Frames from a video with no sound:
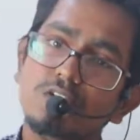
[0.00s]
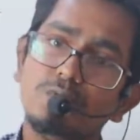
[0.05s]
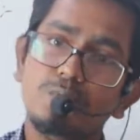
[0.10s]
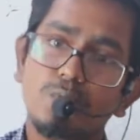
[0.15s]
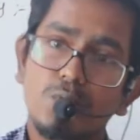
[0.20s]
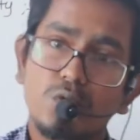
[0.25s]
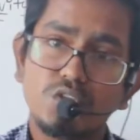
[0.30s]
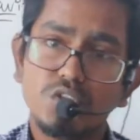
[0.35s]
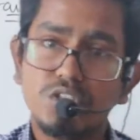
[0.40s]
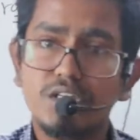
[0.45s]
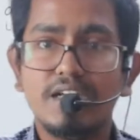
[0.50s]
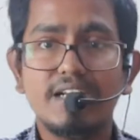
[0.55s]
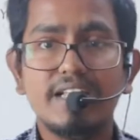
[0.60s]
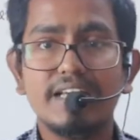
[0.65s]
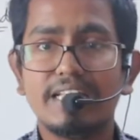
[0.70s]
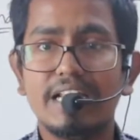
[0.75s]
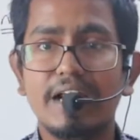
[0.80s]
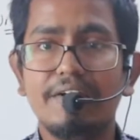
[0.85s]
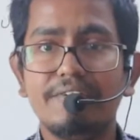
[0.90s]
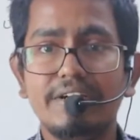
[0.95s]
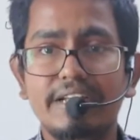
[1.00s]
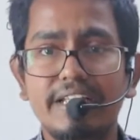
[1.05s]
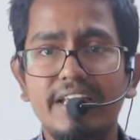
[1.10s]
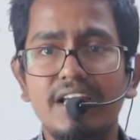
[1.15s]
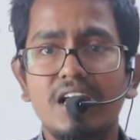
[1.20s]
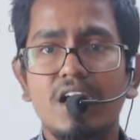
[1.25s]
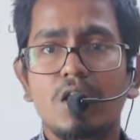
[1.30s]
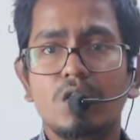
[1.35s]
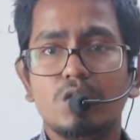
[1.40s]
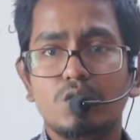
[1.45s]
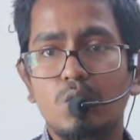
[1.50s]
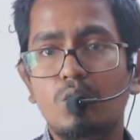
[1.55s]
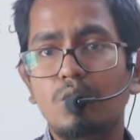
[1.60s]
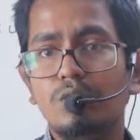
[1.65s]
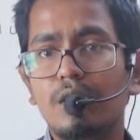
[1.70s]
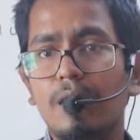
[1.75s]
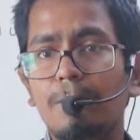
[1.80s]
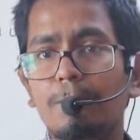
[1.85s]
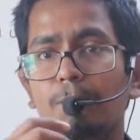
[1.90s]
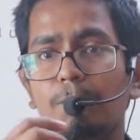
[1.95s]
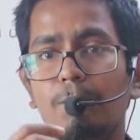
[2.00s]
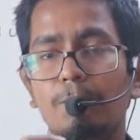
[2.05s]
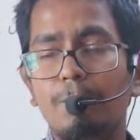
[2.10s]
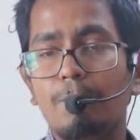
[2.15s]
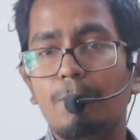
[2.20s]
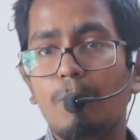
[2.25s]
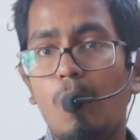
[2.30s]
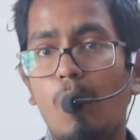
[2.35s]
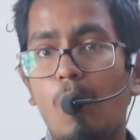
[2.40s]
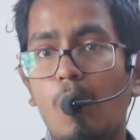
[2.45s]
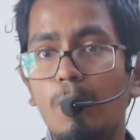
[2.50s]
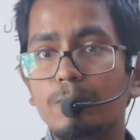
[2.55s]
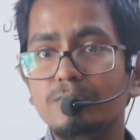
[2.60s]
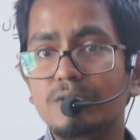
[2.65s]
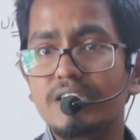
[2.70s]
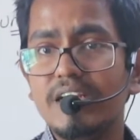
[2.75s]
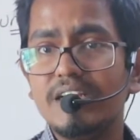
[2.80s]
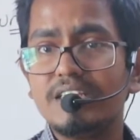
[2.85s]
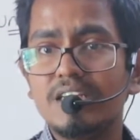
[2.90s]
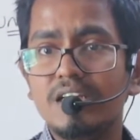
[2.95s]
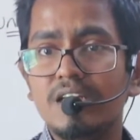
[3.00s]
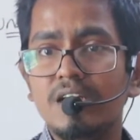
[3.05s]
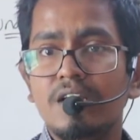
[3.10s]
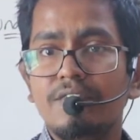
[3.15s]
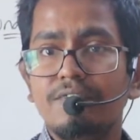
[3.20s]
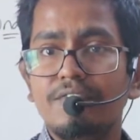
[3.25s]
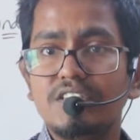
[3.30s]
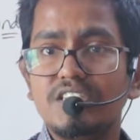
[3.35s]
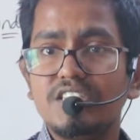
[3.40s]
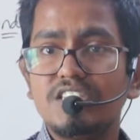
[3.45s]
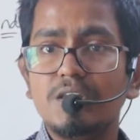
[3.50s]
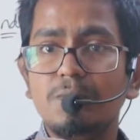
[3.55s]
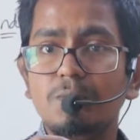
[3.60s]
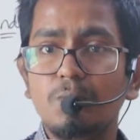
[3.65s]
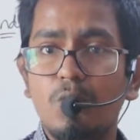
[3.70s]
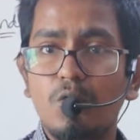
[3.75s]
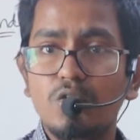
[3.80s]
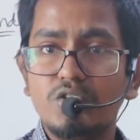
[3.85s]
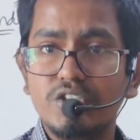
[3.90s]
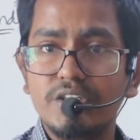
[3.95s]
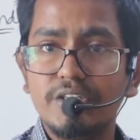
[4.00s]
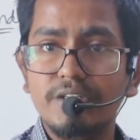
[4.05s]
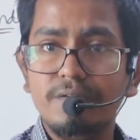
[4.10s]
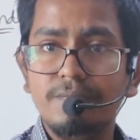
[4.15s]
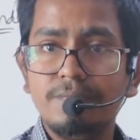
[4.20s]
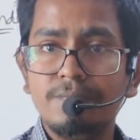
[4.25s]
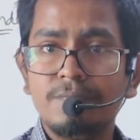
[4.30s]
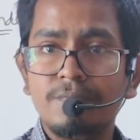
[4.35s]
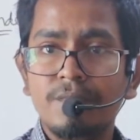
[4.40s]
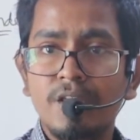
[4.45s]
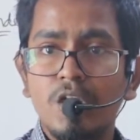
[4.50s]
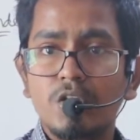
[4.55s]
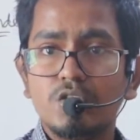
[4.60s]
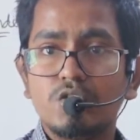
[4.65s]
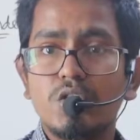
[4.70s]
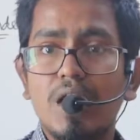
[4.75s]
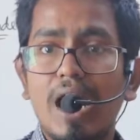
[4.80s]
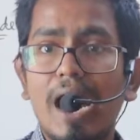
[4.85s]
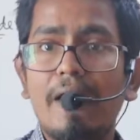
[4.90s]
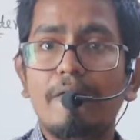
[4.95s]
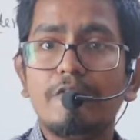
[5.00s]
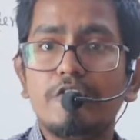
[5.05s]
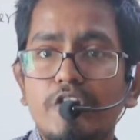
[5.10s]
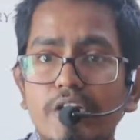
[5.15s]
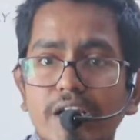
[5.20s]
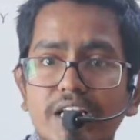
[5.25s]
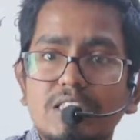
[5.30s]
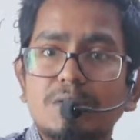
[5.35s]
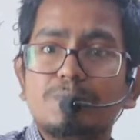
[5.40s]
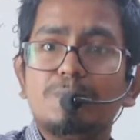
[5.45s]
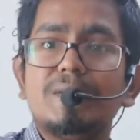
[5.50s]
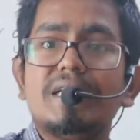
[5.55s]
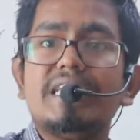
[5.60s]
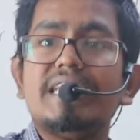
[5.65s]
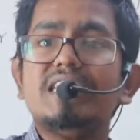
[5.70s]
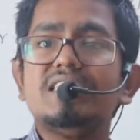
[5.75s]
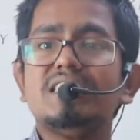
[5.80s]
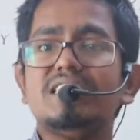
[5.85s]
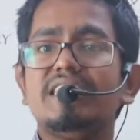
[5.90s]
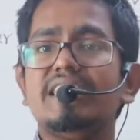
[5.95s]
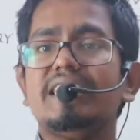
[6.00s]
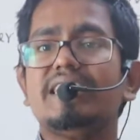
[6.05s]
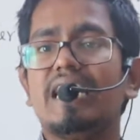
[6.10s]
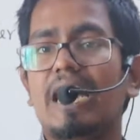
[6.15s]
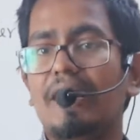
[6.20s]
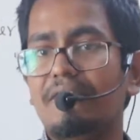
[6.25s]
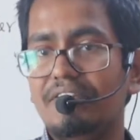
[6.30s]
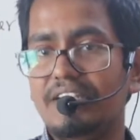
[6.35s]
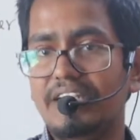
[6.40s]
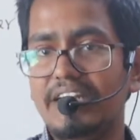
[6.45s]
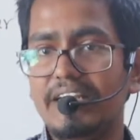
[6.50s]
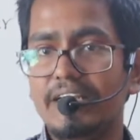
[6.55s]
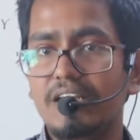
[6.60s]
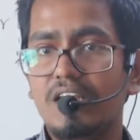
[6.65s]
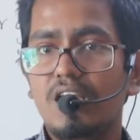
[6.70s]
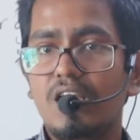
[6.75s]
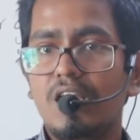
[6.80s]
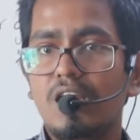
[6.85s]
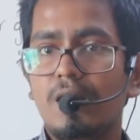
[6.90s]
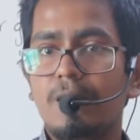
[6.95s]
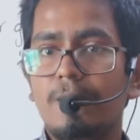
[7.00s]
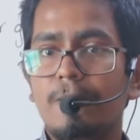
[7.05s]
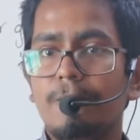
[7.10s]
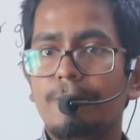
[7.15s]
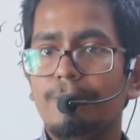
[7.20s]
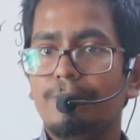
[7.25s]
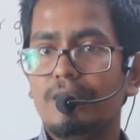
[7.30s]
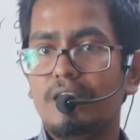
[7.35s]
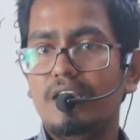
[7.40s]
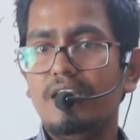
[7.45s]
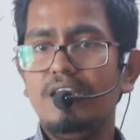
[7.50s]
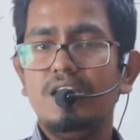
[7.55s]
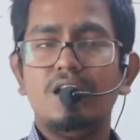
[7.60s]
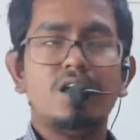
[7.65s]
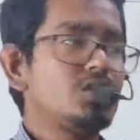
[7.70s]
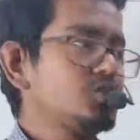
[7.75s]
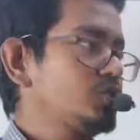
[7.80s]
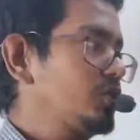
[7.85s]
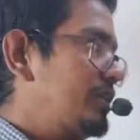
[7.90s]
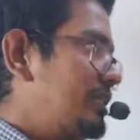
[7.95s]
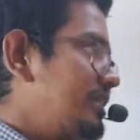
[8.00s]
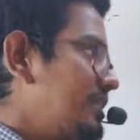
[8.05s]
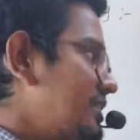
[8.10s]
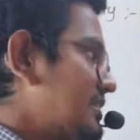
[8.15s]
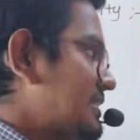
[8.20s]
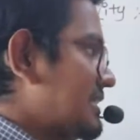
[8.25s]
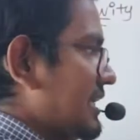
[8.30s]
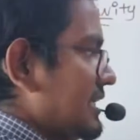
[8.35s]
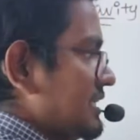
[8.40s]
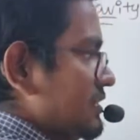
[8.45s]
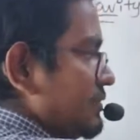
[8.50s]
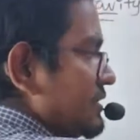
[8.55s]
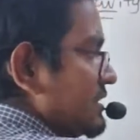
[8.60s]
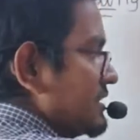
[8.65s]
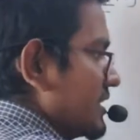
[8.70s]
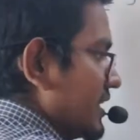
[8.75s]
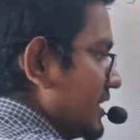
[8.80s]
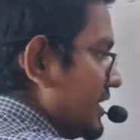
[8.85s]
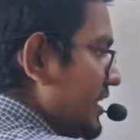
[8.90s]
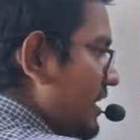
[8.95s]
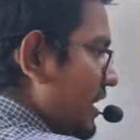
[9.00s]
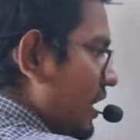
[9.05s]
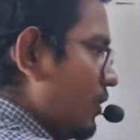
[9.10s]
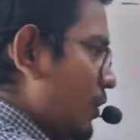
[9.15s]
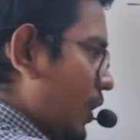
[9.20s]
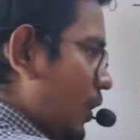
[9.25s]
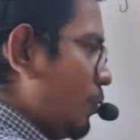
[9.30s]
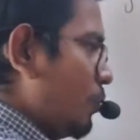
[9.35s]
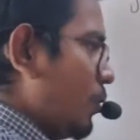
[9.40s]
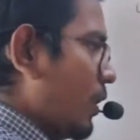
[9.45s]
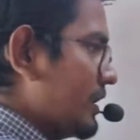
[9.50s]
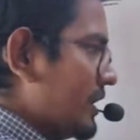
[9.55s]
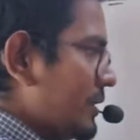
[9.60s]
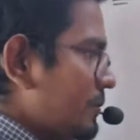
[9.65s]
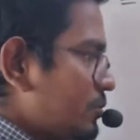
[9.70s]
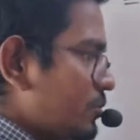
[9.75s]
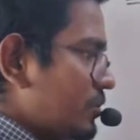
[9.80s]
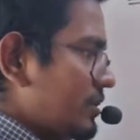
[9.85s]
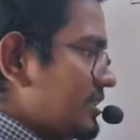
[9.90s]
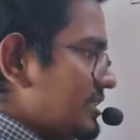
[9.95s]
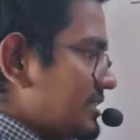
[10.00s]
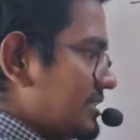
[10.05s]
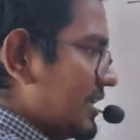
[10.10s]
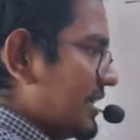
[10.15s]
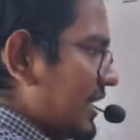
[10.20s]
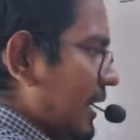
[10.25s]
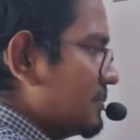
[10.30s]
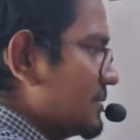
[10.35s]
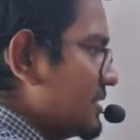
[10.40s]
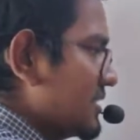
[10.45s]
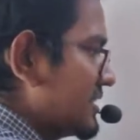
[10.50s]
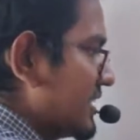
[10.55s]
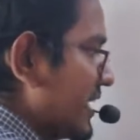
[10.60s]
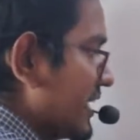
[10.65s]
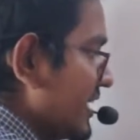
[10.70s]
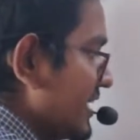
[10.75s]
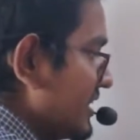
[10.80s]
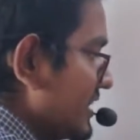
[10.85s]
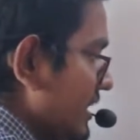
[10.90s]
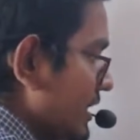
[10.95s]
of motion under gravity. So the object which is in motion should have to experience the gravity, right? So in this case we studied. Now what I am doing is that I am just taking